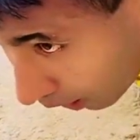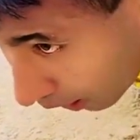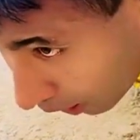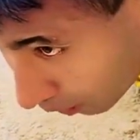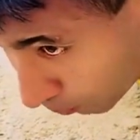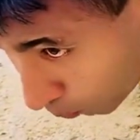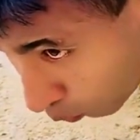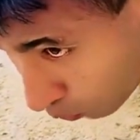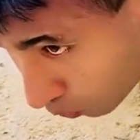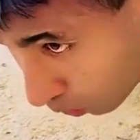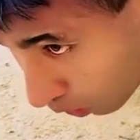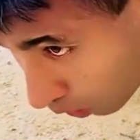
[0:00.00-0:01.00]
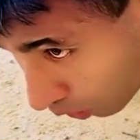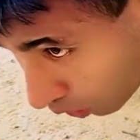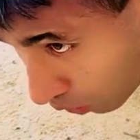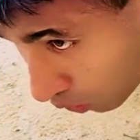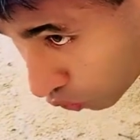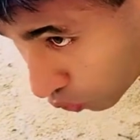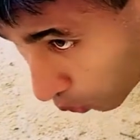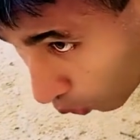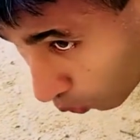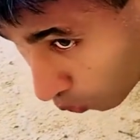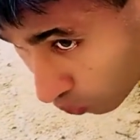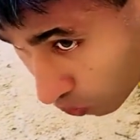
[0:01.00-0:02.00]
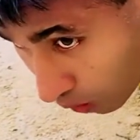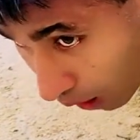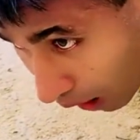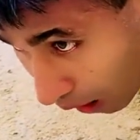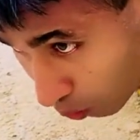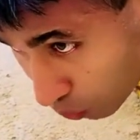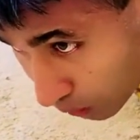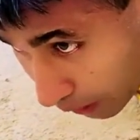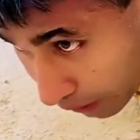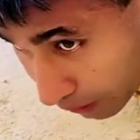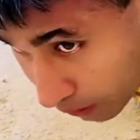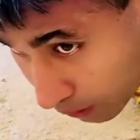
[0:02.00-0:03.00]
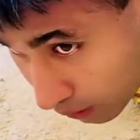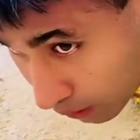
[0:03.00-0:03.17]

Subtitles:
and both toes outside.